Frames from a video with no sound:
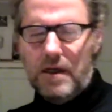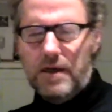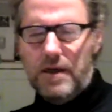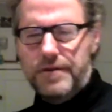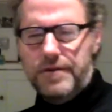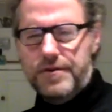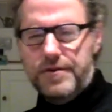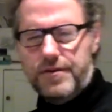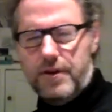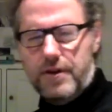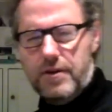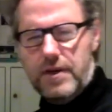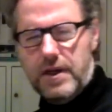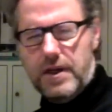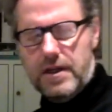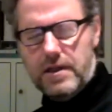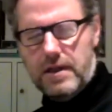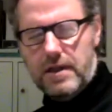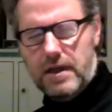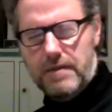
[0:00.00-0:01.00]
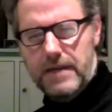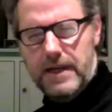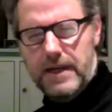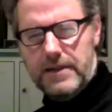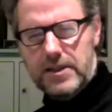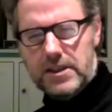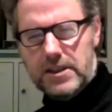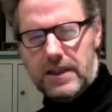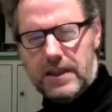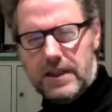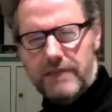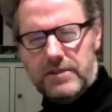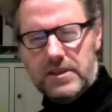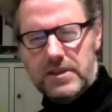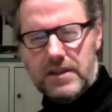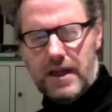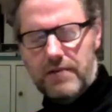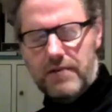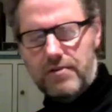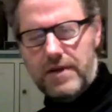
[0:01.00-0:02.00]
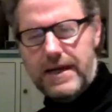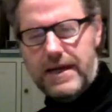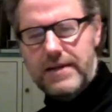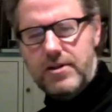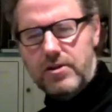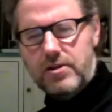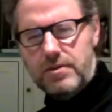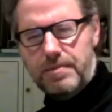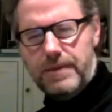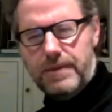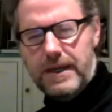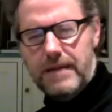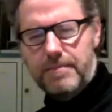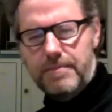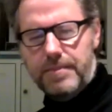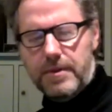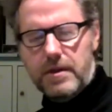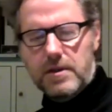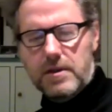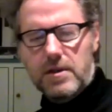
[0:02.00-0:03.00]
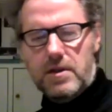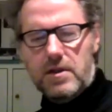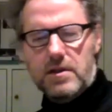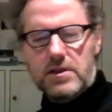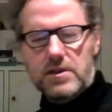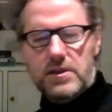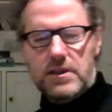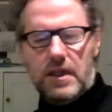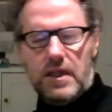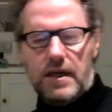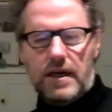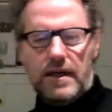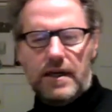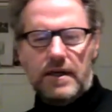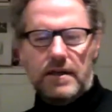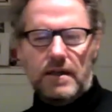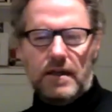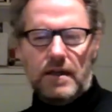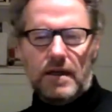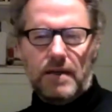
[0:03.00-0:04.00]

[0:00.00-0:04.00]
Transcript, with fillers: so that I mean, I just I, just, I read your paper alongside